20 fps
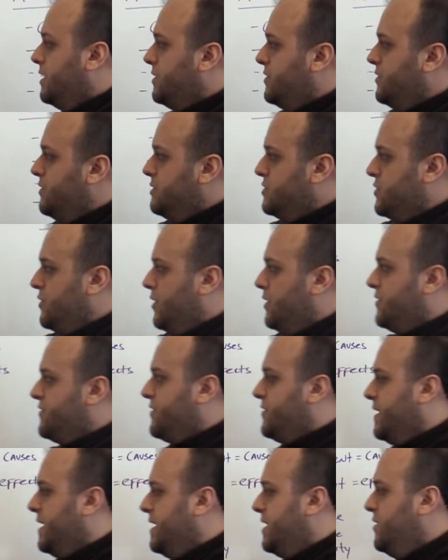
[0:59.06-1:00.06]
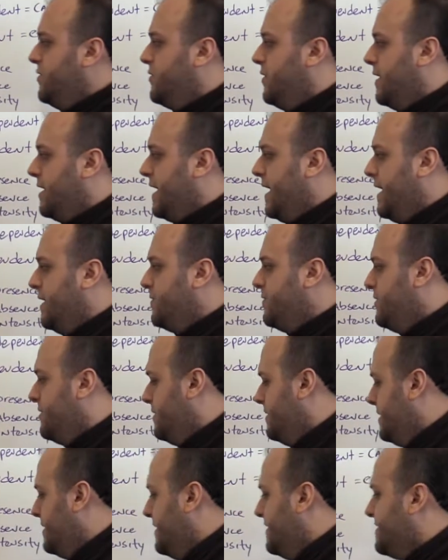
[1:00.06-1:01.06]
You should also take into account
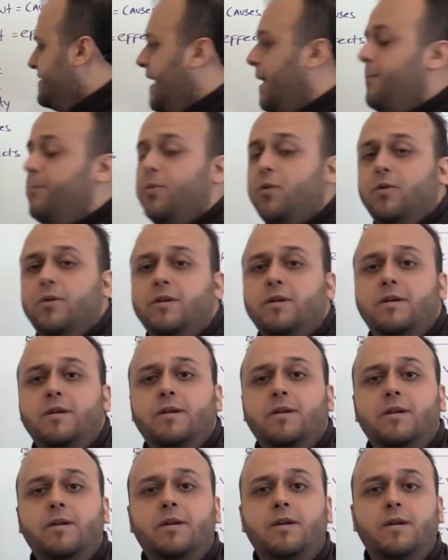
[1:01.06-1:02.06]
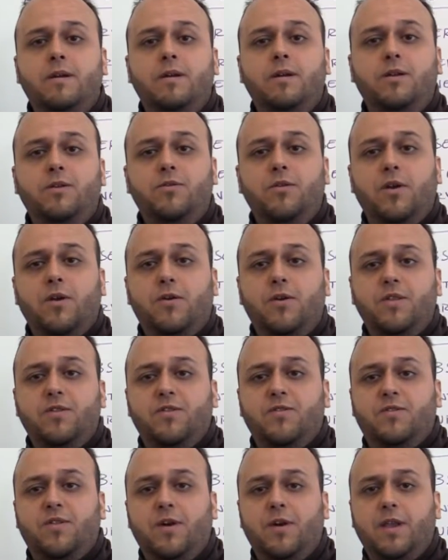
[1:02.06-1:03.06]
the sample you are going
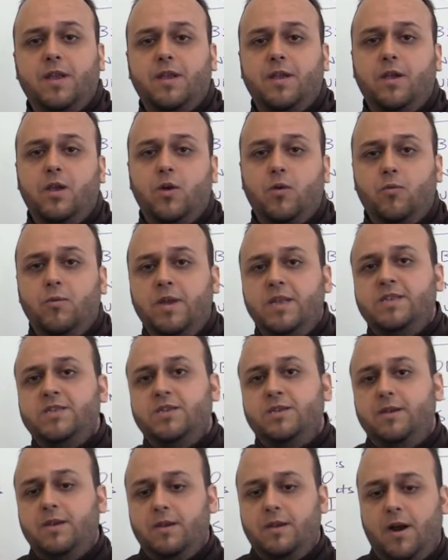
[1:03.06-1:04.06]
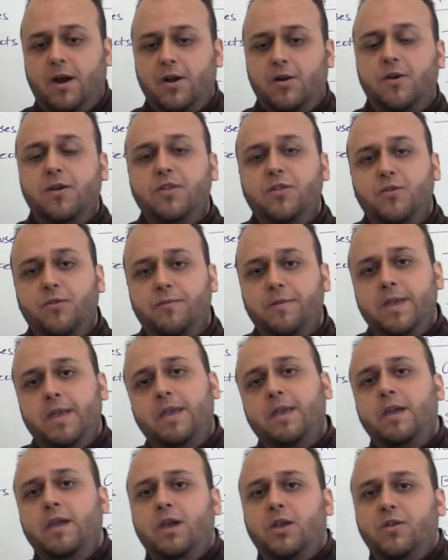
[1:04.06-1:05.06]
to study, which are going to
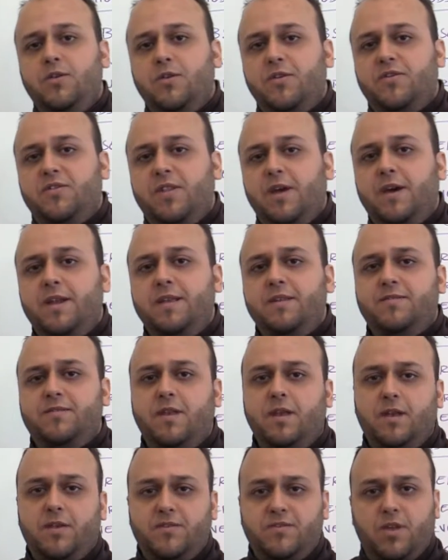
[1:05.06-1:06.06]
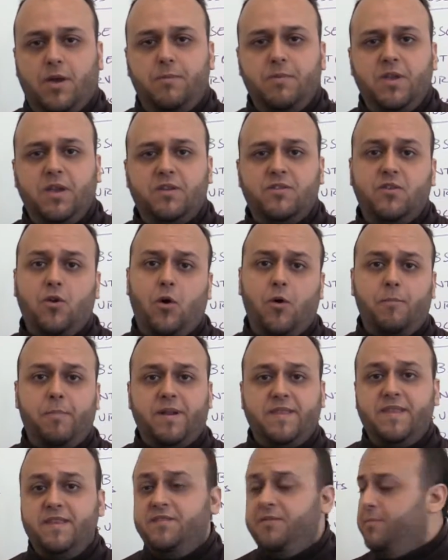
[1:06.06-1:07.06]
be your study's subjects or
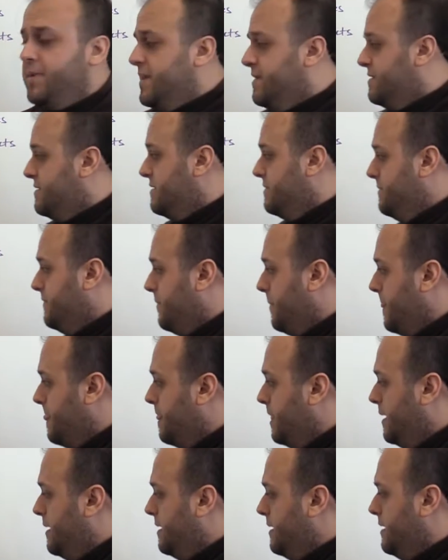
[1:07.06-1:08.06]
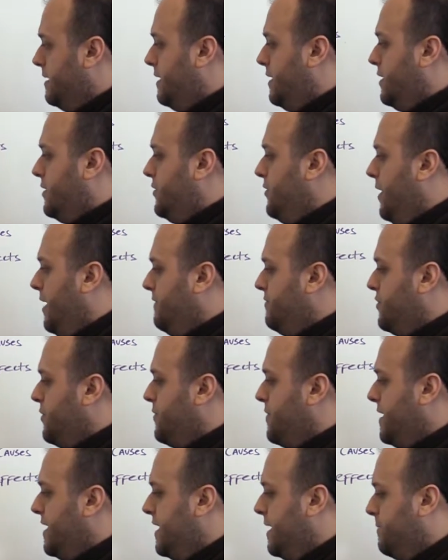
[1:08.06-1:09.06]
participants. You have to
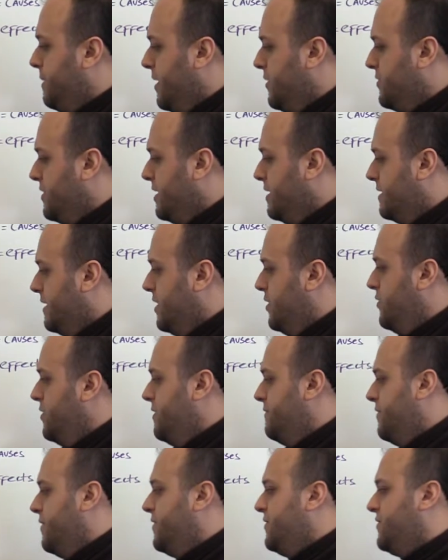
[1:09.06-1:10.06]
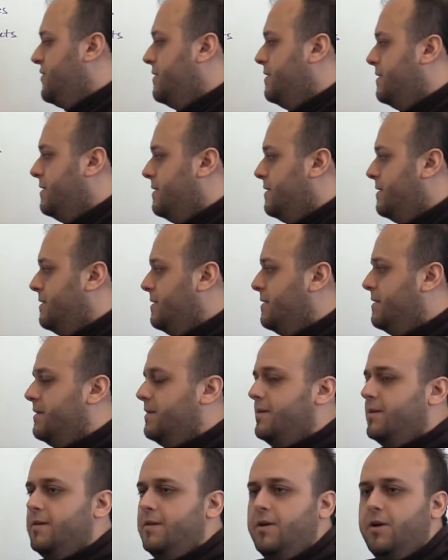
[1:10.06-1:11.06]
think about the universe,
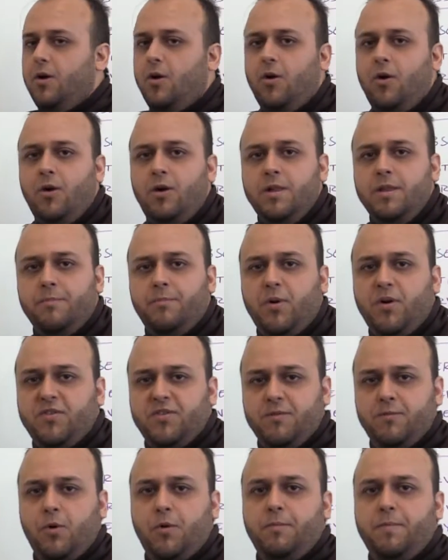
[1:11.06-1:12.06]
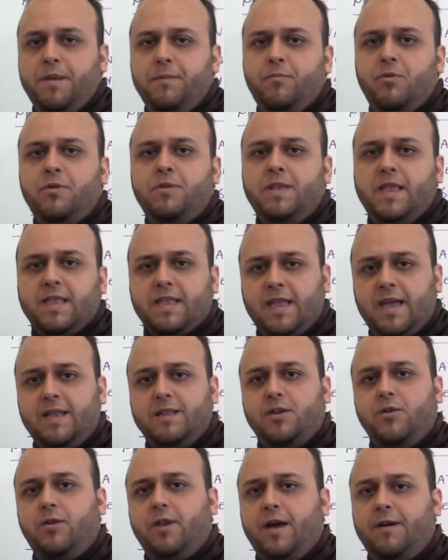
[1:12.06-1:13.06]
all the possible people that
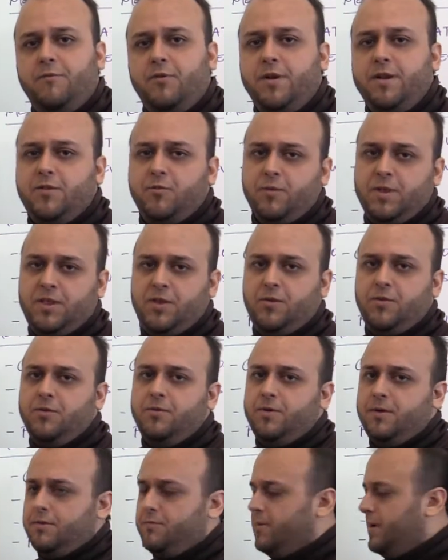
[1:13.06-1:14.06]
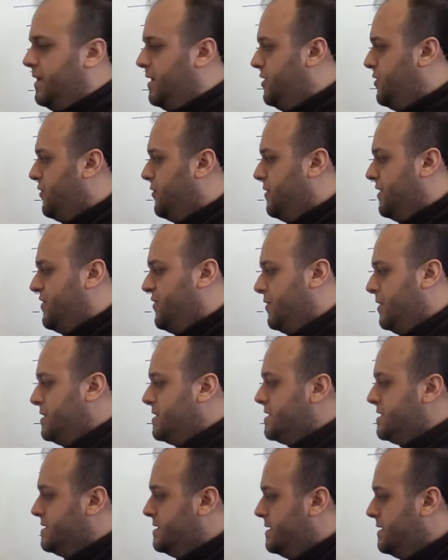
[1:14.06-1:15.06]
can collaborate with you in your
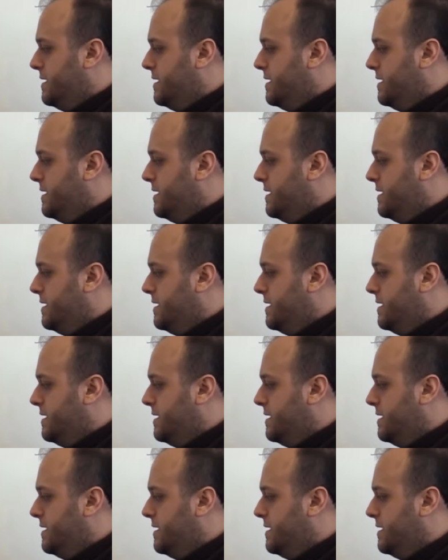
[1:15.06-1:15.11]
research,